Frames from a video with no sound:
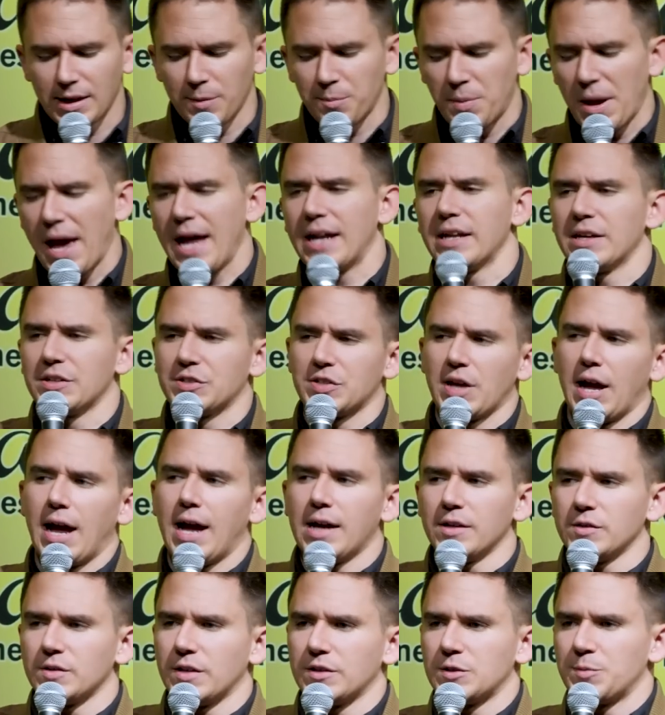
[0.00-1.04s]
I get panic
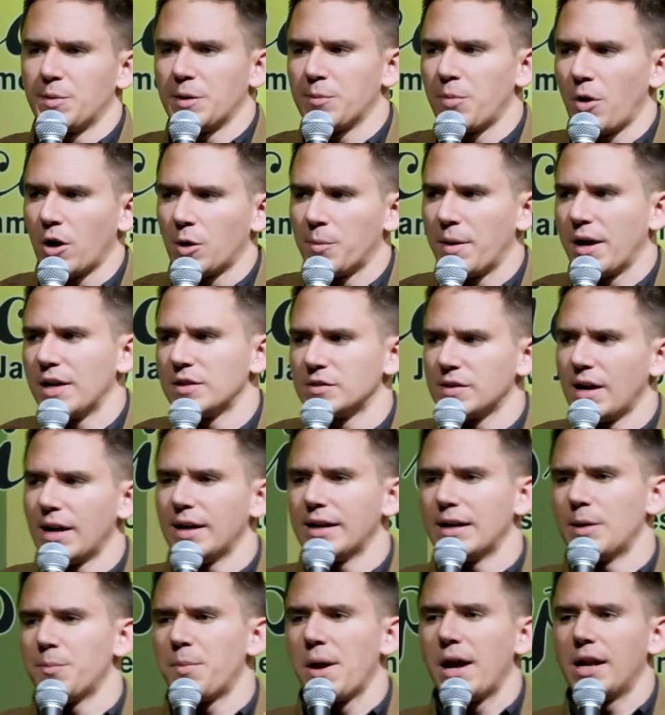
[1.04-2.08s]
attacks. That's a big part of my
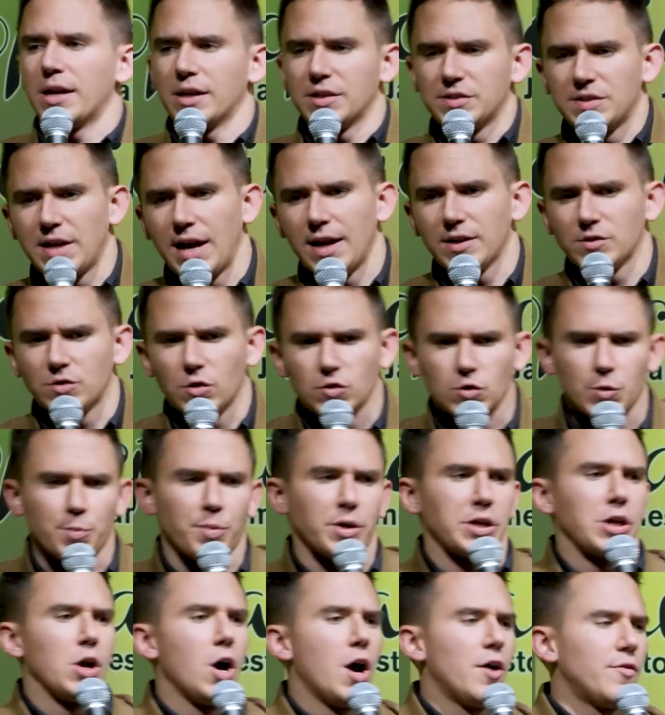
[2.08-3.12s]
anxiety. I get panic attacks. Those are
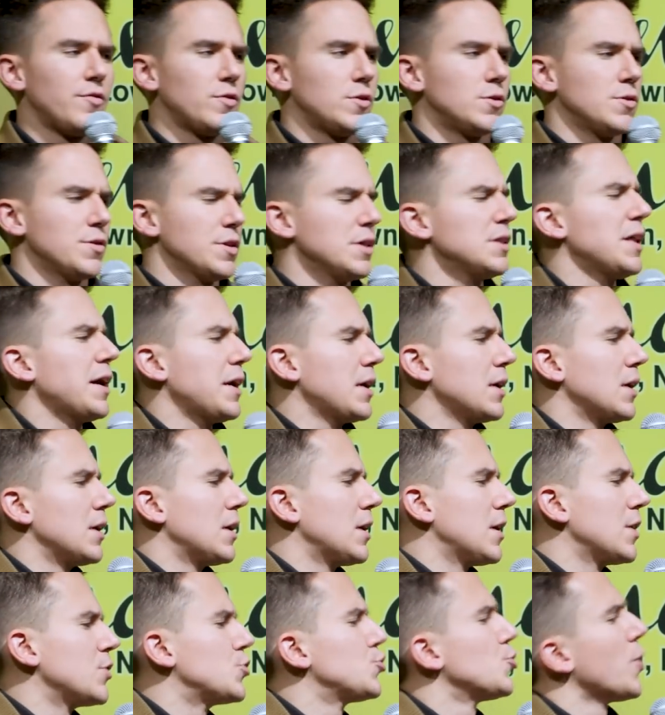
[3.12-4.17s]
pretty awful. They're like
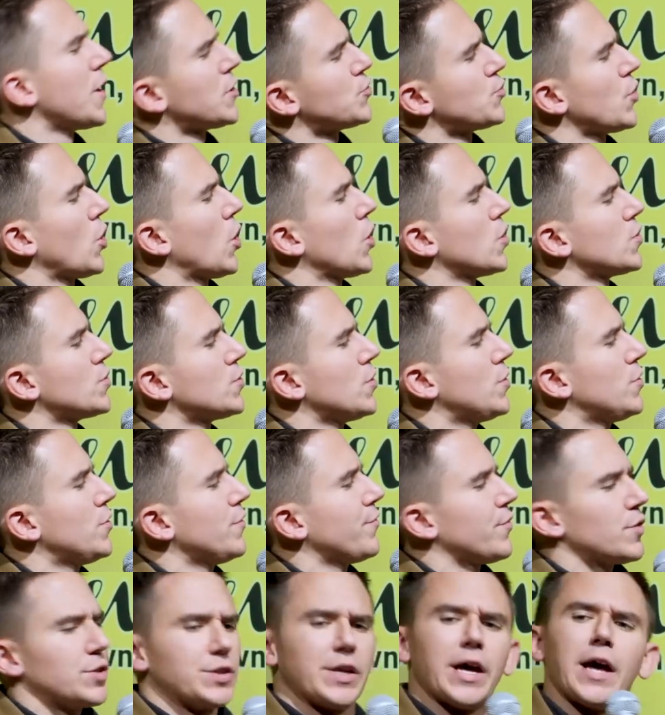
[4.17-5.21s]
a dress
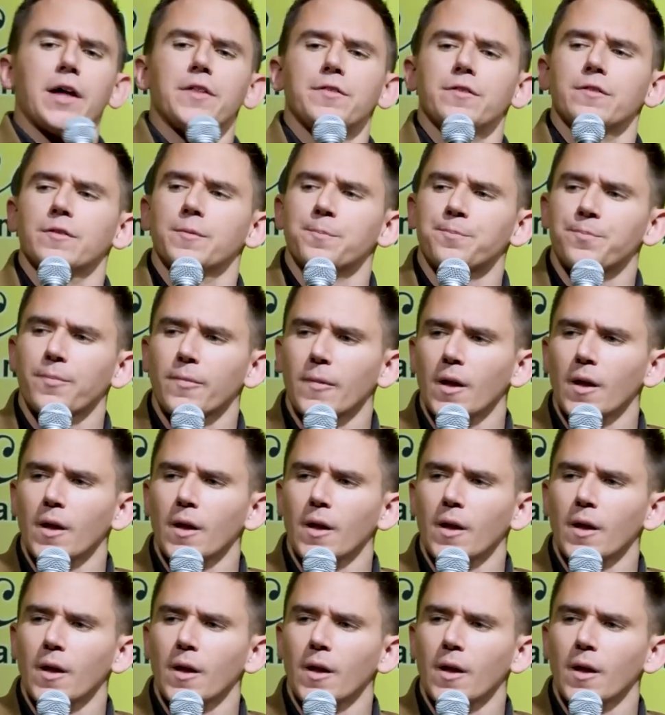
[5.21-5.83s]
rehearsal for death.